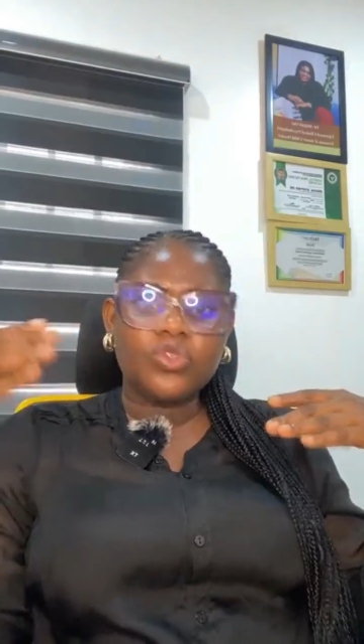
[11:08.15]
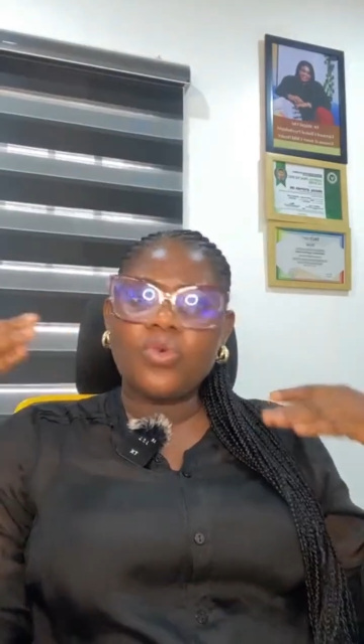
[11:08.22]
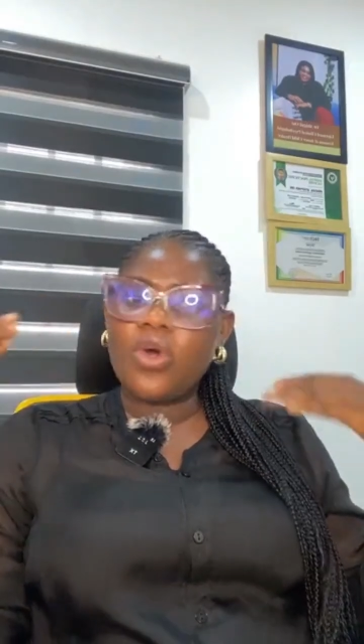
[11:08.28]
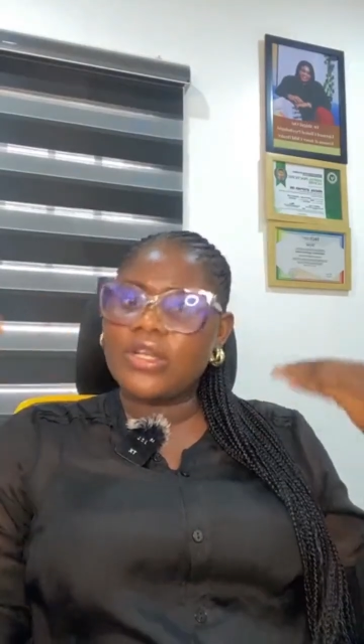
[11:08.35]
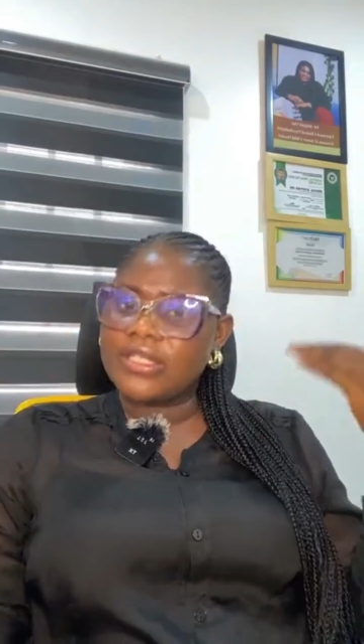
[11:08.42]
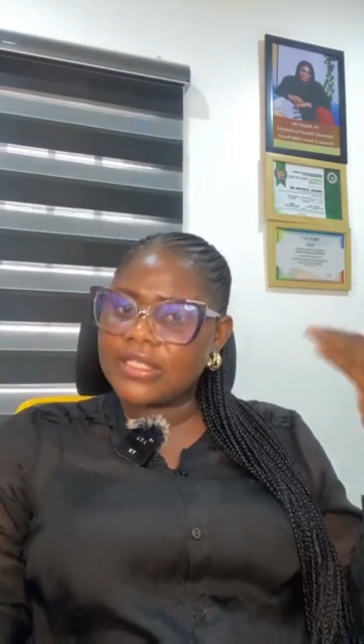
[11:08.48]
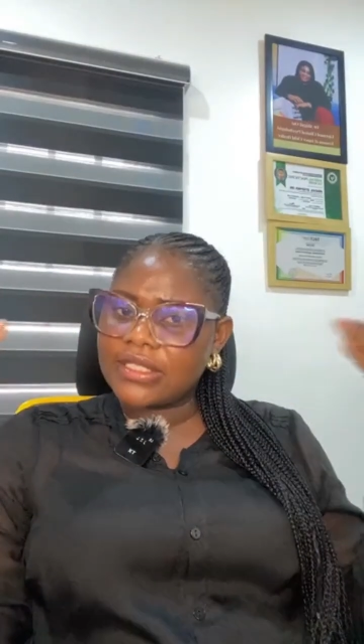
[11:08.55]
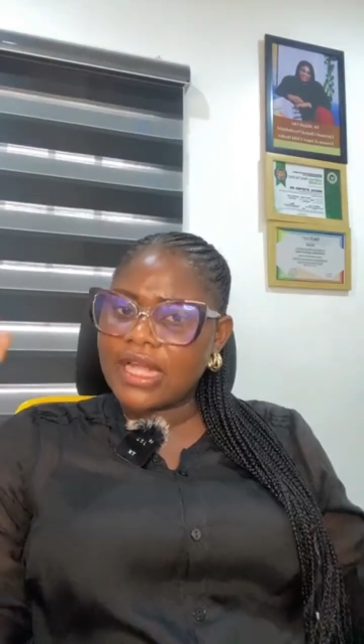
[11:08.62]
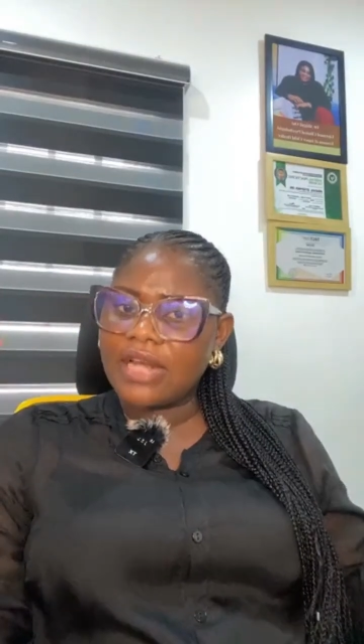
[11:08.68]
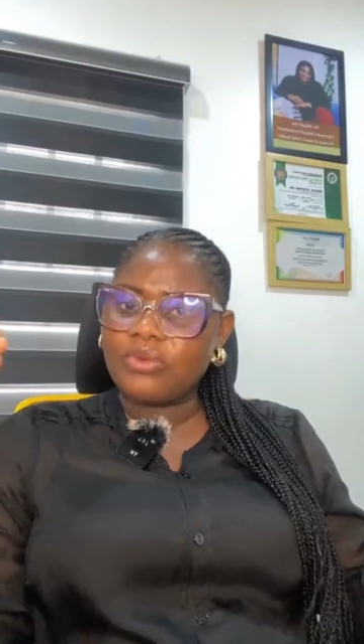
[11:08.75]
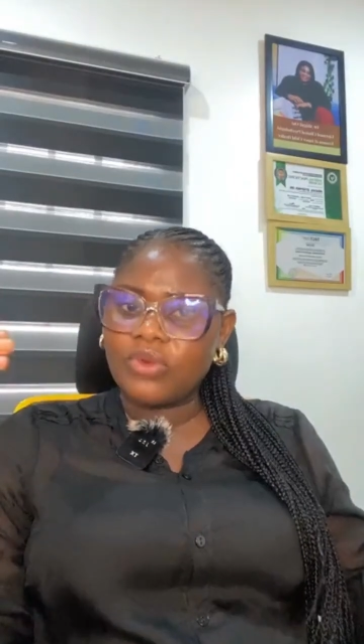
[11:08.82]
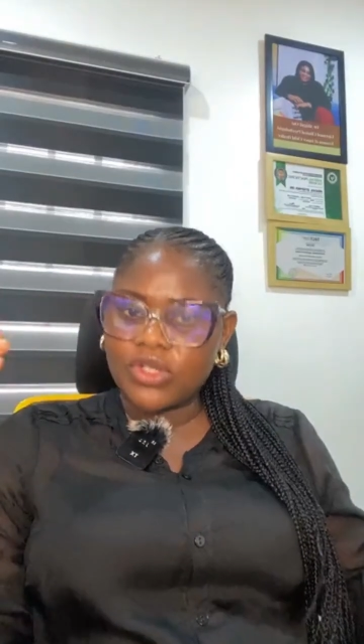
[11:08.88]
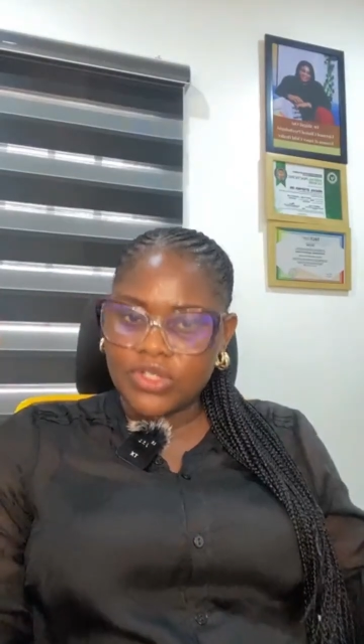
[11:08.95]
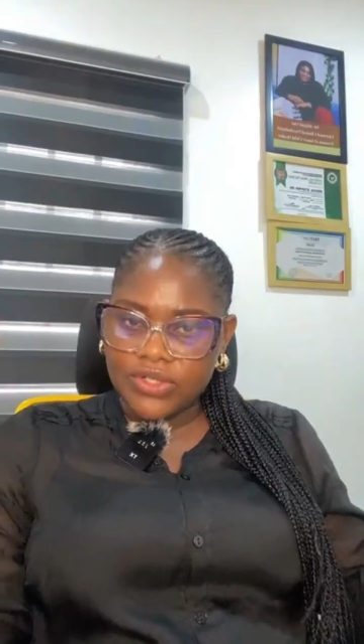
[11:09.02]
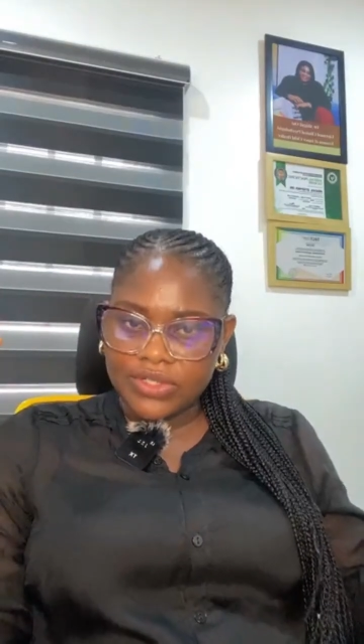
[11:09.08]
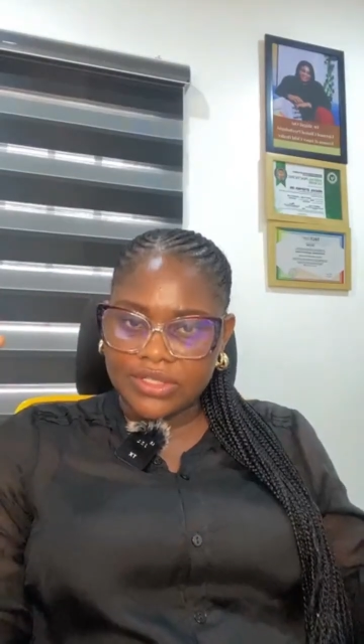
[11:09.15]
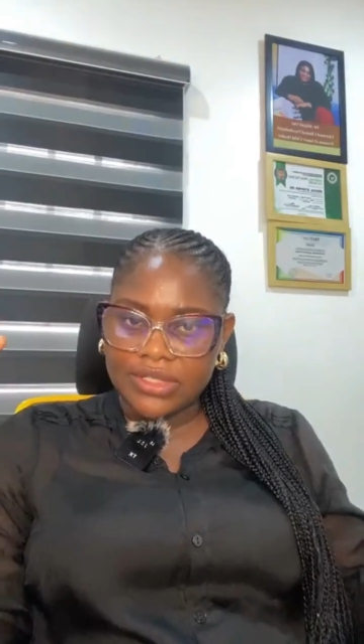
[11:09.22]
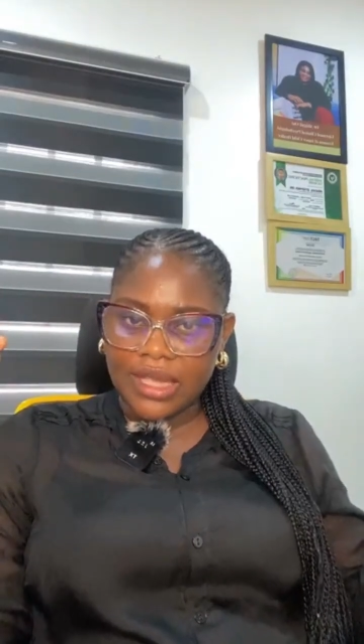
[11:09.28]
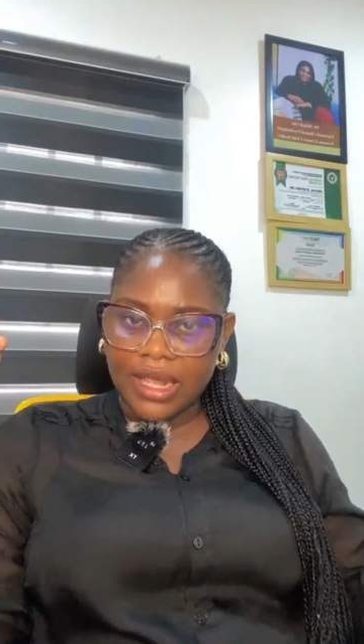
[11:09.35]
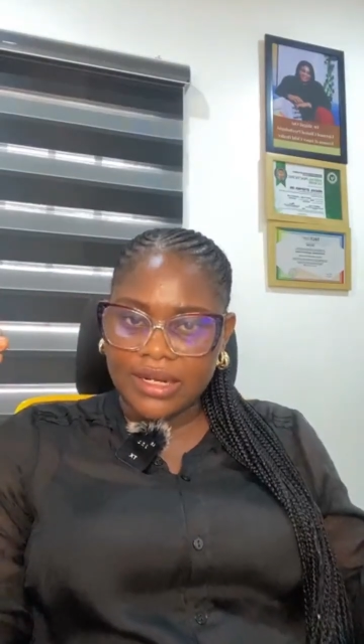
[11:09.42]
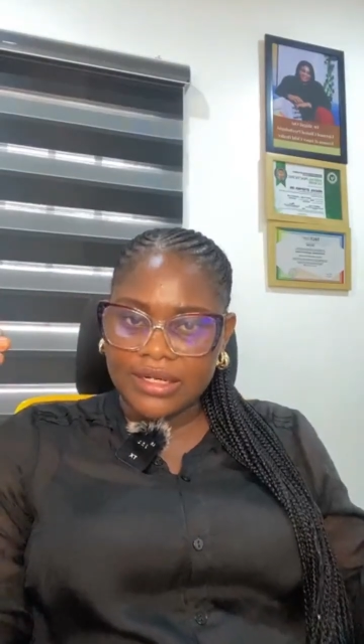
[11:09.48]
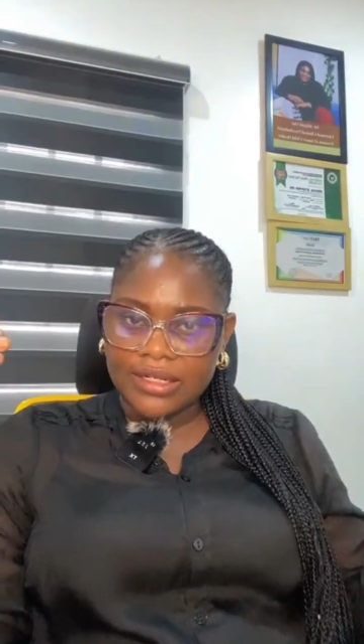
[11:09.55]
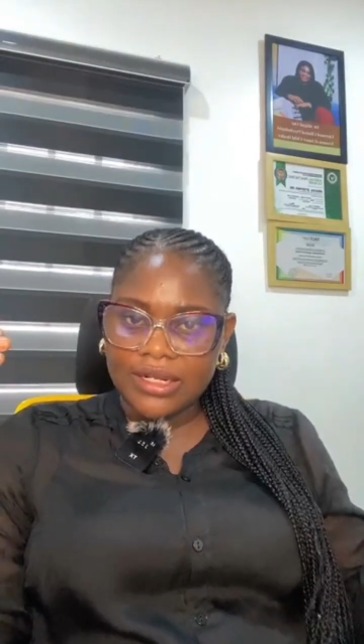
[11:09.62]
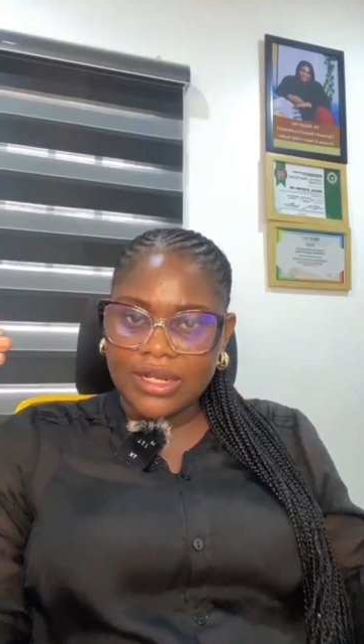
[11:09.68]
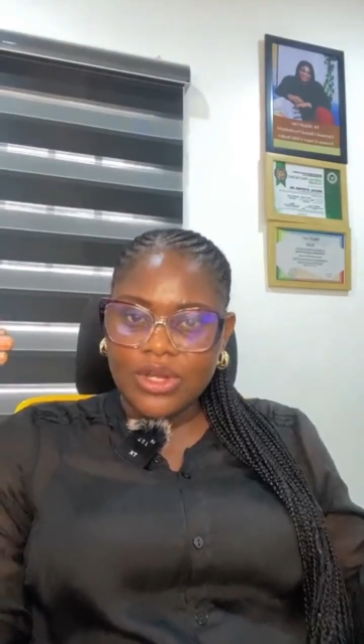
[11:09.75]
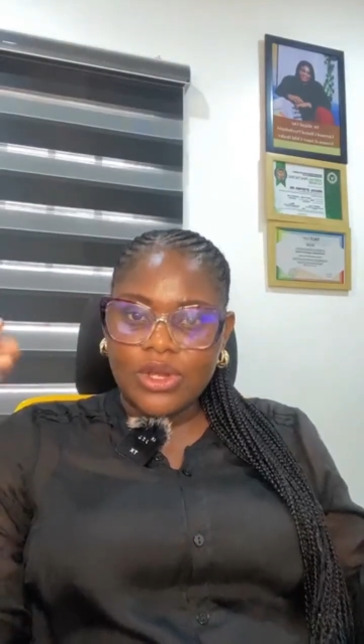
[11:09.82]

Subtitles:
to understand what you said